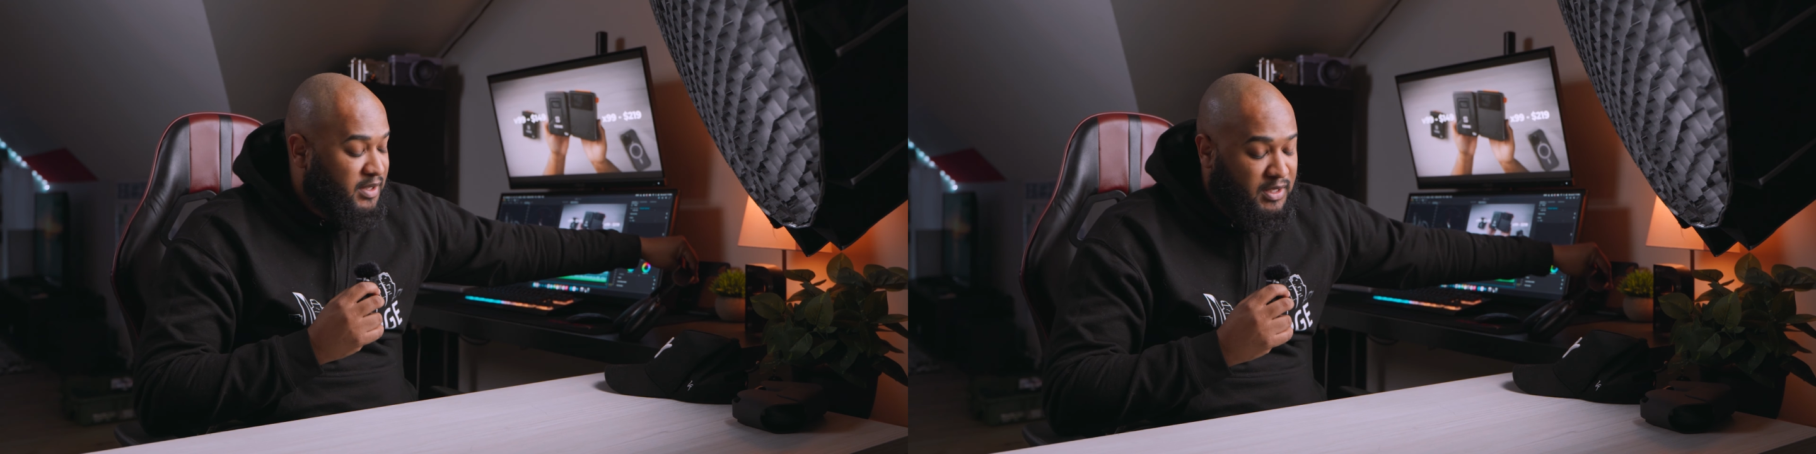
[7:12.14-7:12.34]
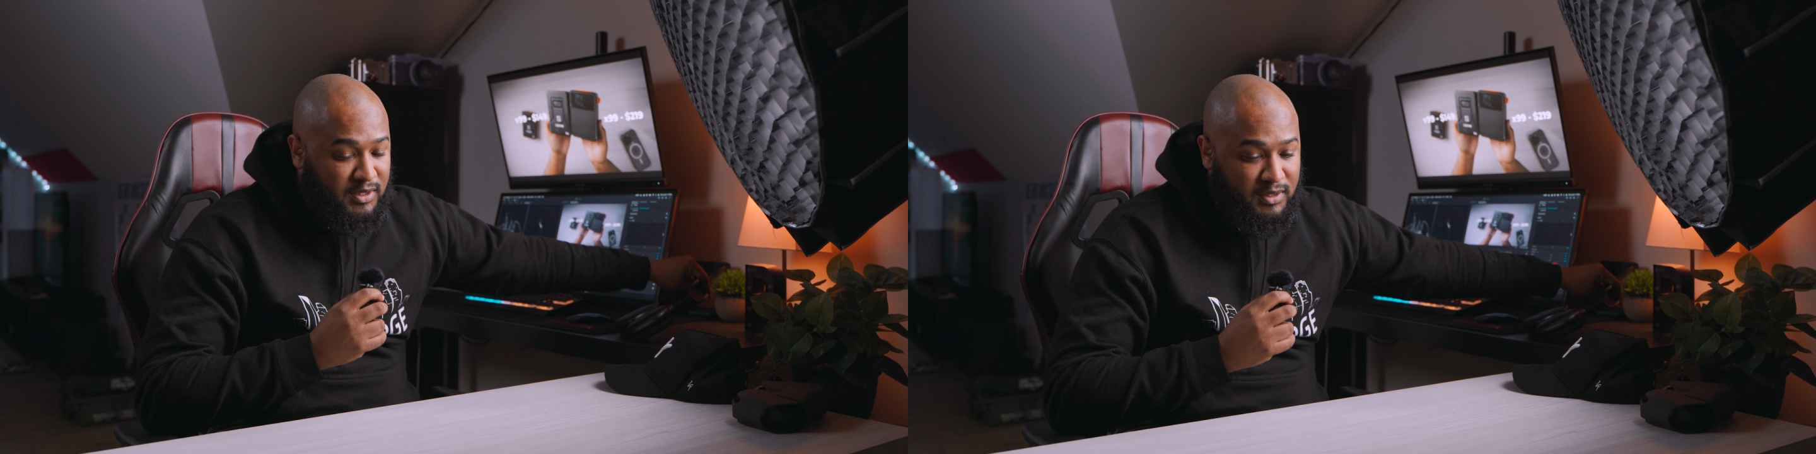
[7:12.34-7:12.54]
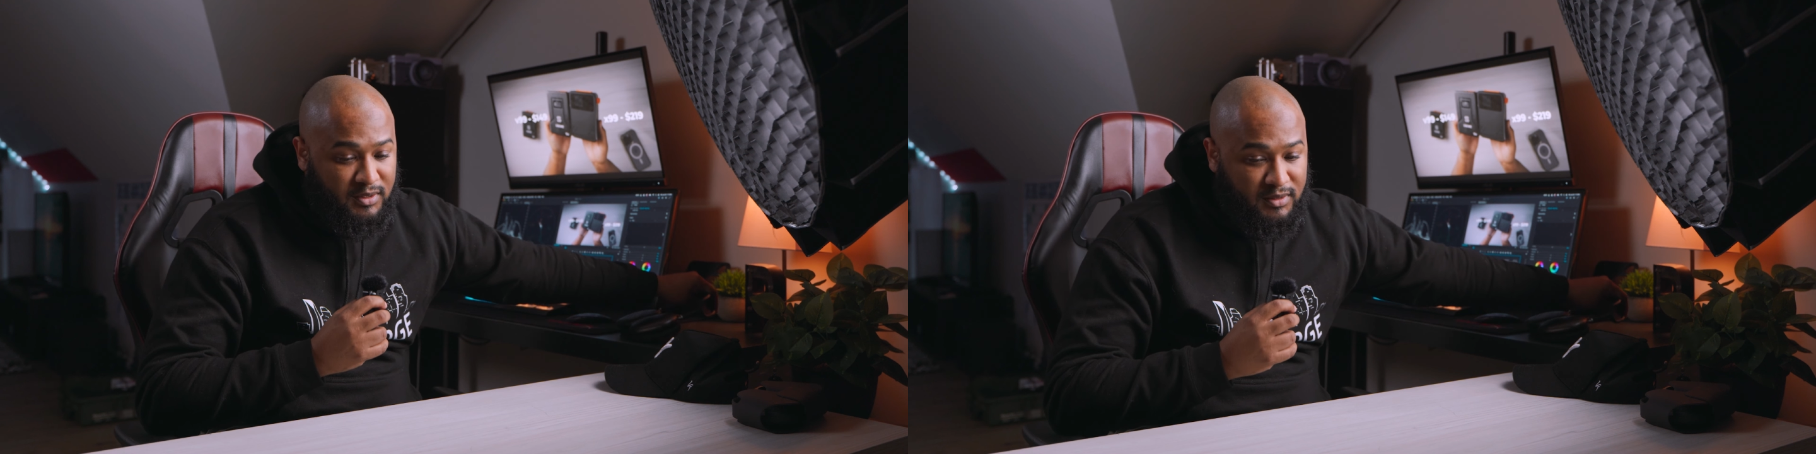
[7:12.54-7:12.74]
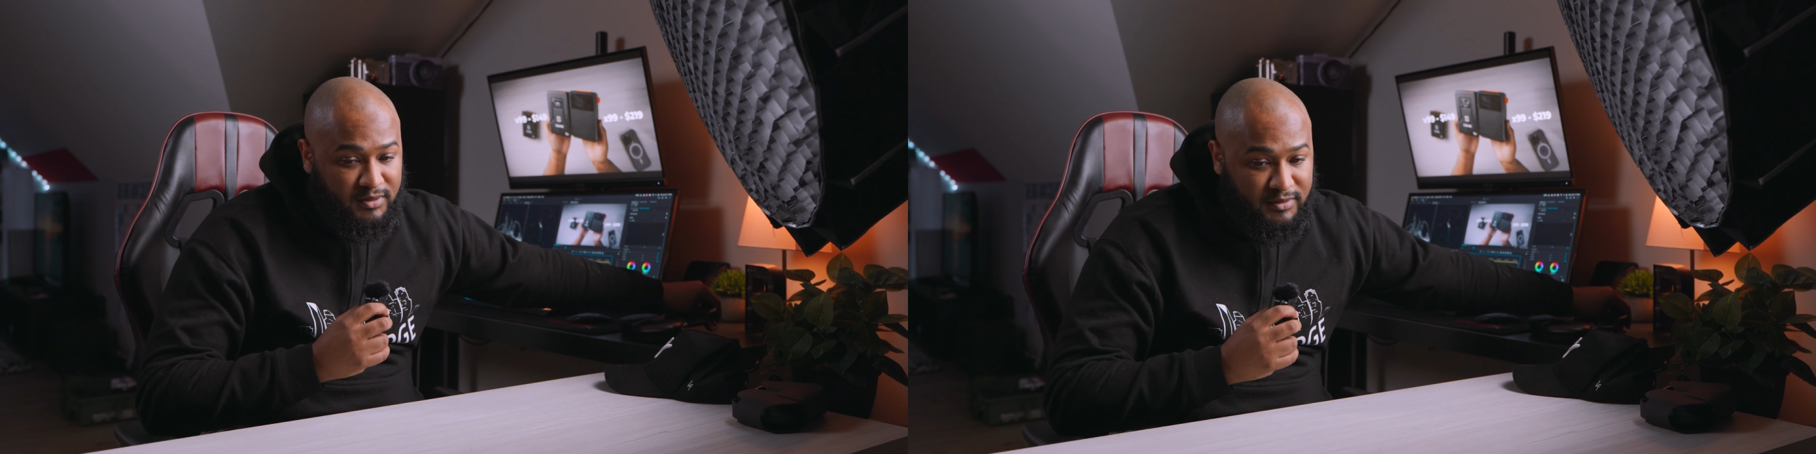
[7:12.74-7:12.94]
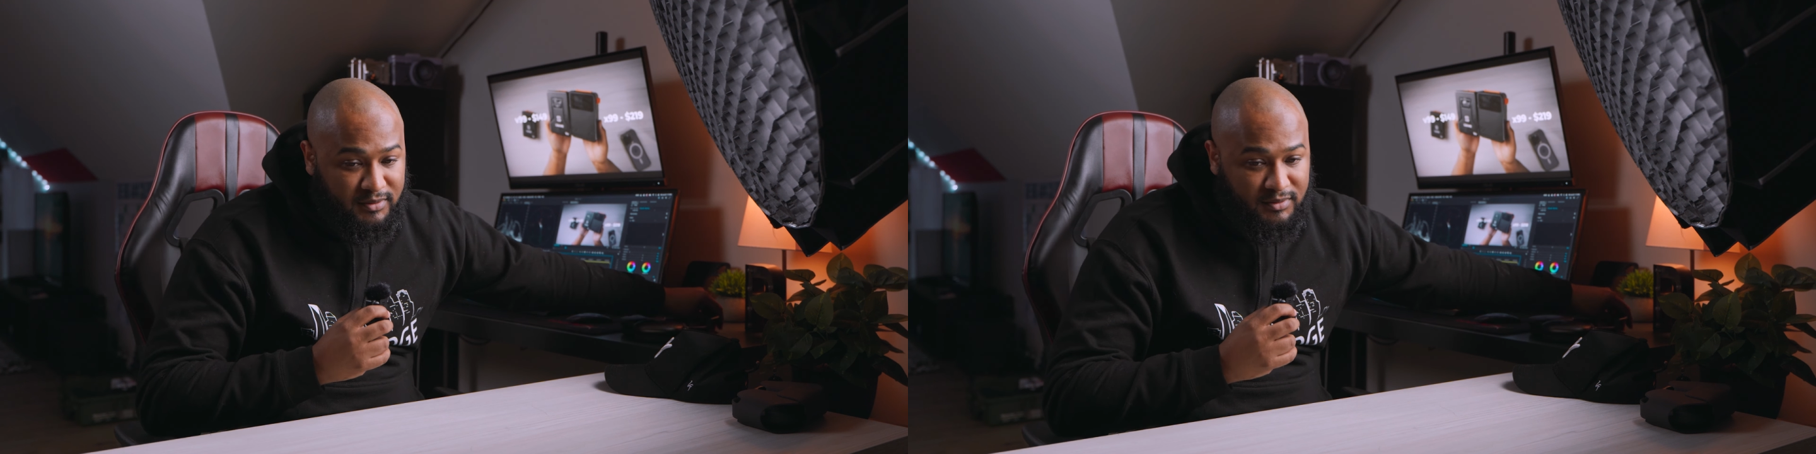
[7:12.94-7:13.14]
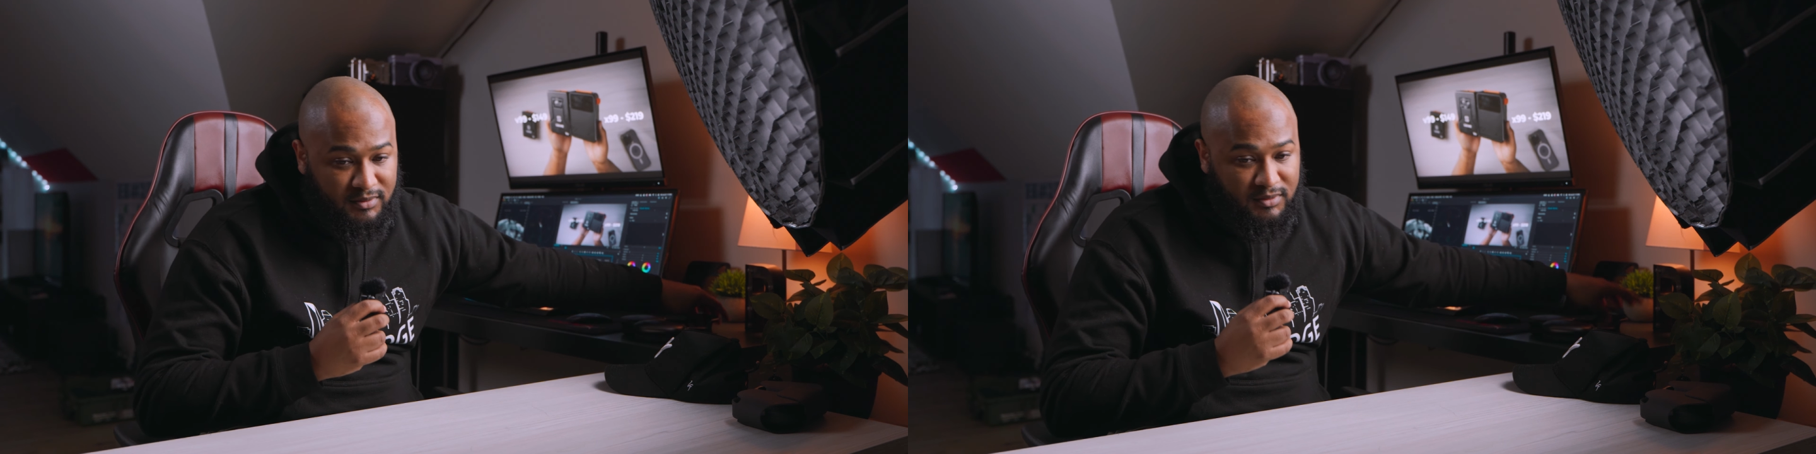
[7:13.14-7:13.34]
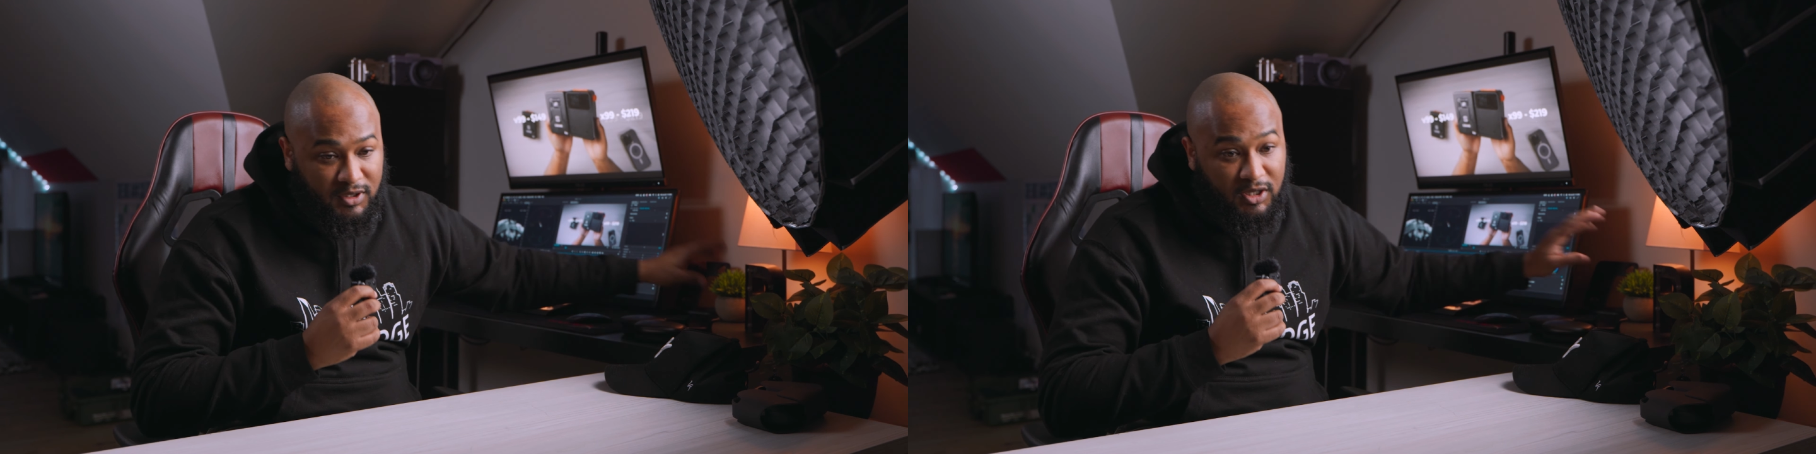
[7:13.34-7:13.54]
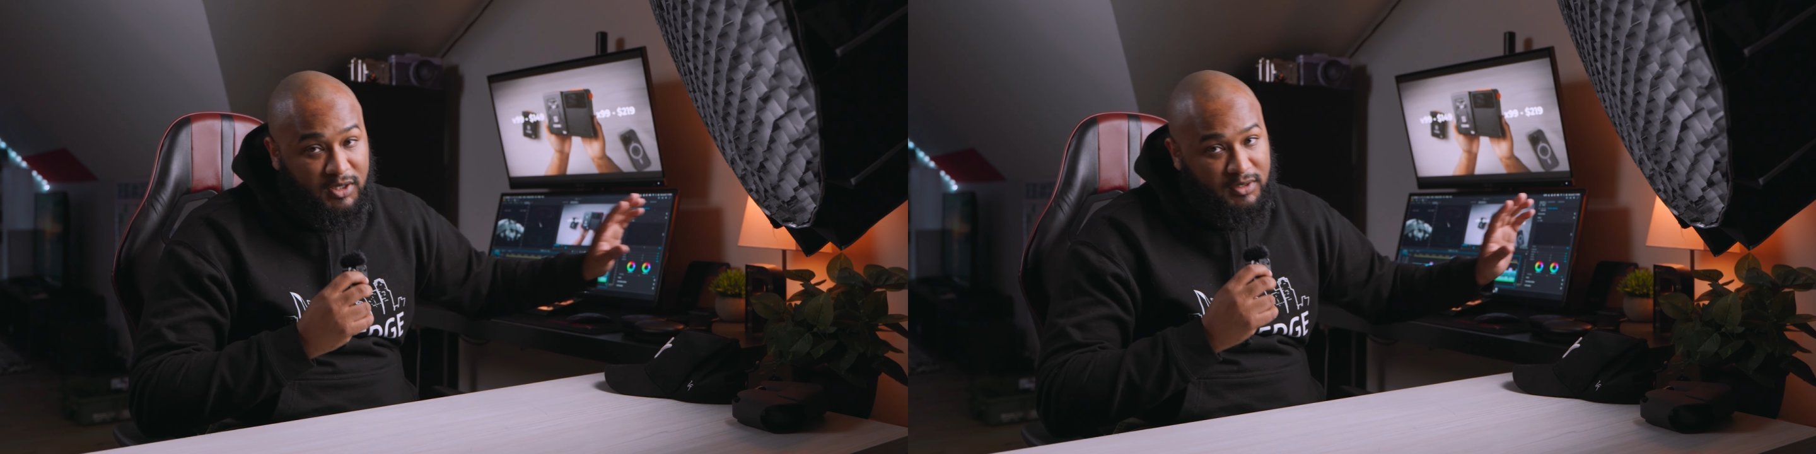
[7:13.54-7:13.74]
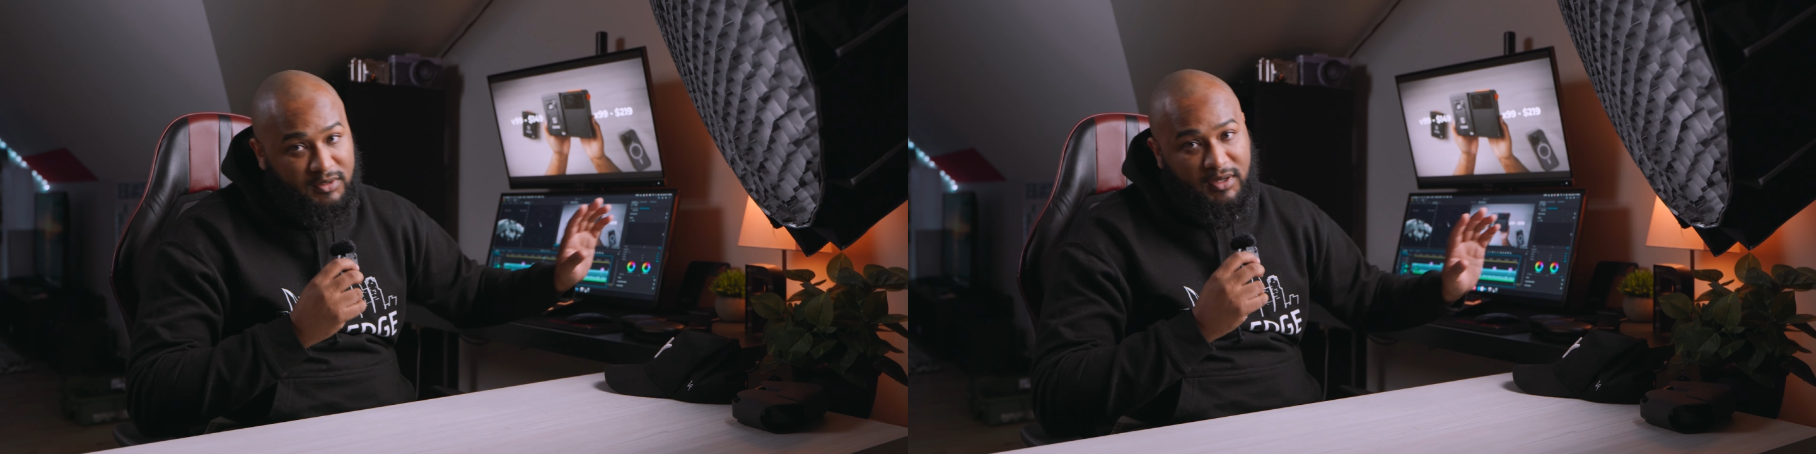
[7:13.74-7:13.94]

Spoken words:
be good